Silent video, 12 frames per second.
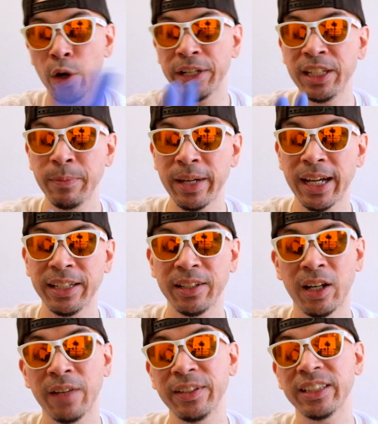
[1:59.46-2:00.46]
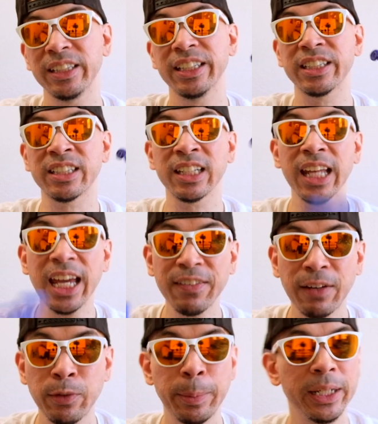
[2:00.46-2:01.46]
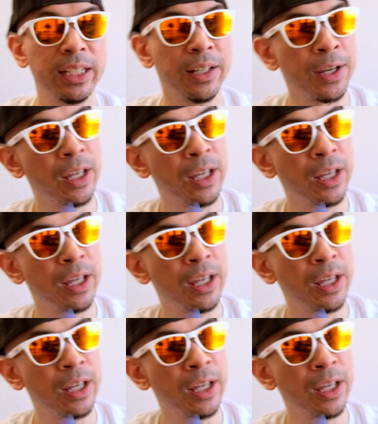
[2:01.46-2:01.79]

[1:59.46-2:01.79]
He-Man and obviously enslave everybody.